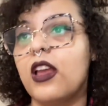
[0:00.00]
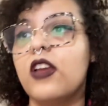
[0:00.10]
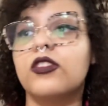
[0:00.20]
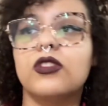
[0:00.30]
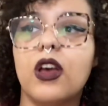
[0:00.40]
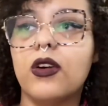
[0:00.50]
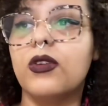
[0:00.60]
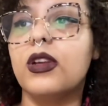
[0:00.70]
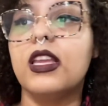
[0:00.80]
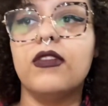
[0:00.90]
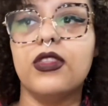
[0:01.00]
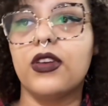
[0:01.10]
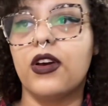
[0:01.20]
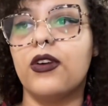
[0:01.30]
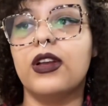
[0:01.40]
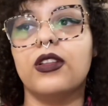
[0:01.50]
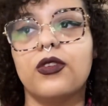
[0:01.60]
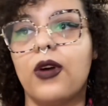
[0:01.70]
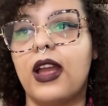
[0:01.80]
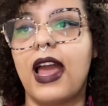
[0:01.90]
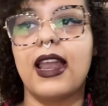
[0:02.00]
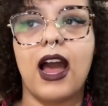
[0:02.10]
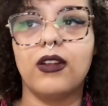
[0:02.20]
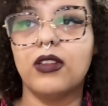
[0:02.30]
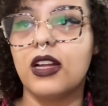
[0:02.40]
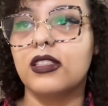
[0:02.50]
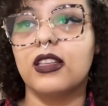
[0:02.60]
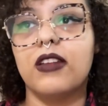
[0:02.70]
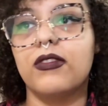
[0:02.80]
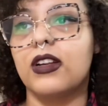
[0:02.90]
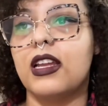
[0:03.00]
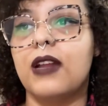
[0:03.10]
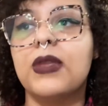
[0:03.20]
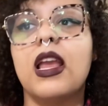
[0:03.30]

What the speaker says: So, even though Illinois had outlawed slavery,